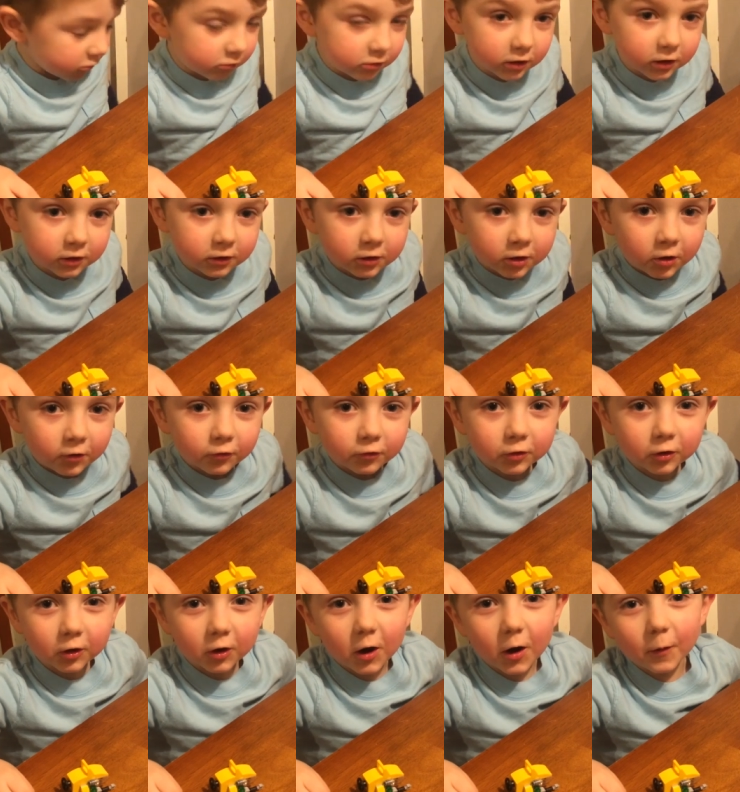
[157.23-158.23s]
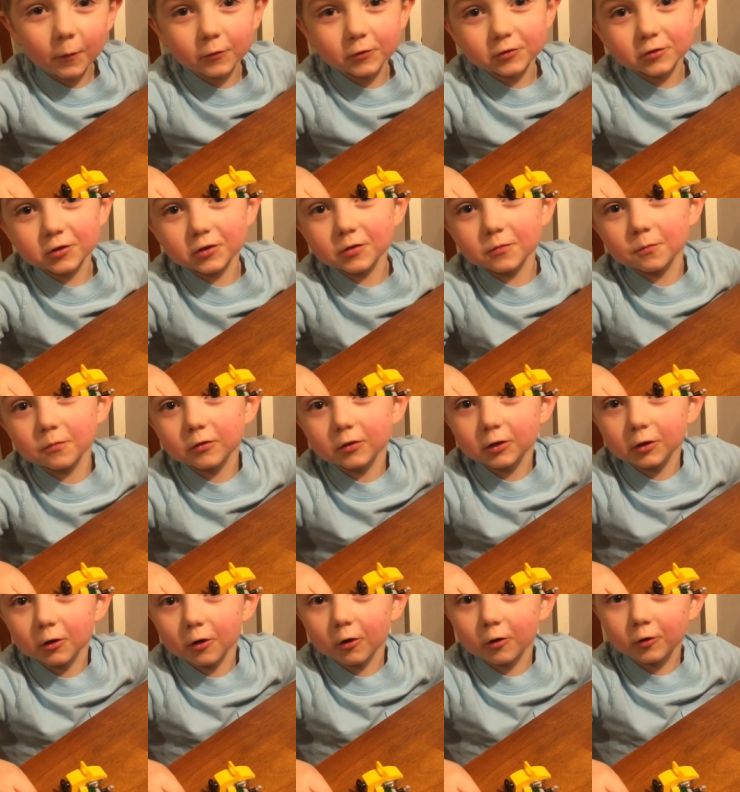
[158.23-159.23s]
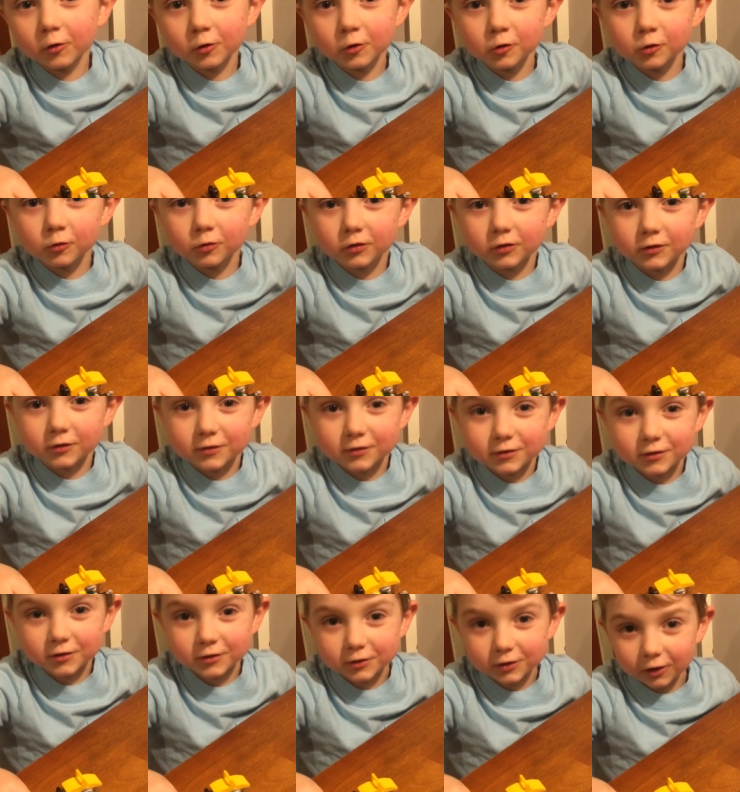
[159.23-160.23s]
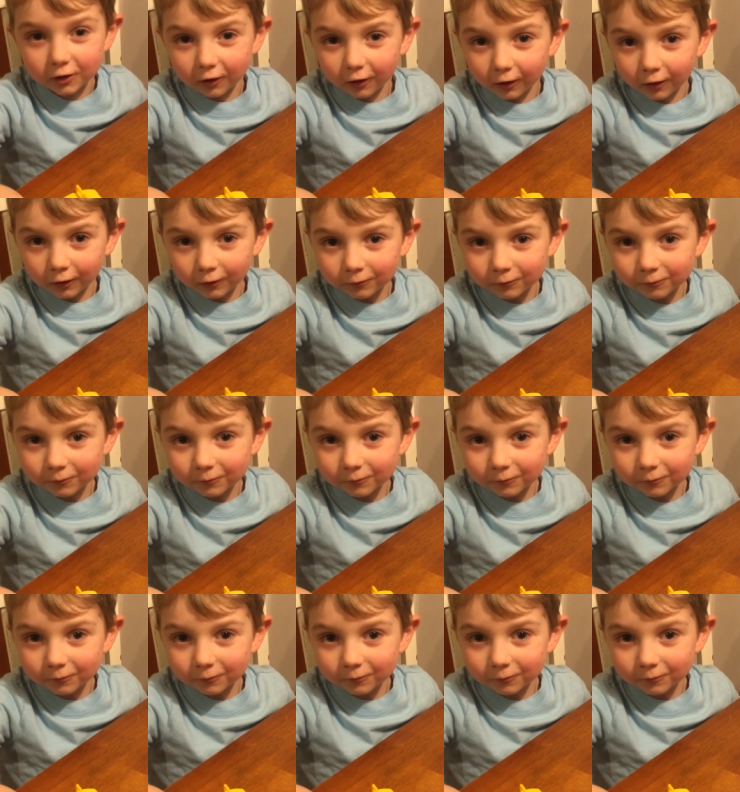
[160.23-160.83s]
And we the comments in below who is here.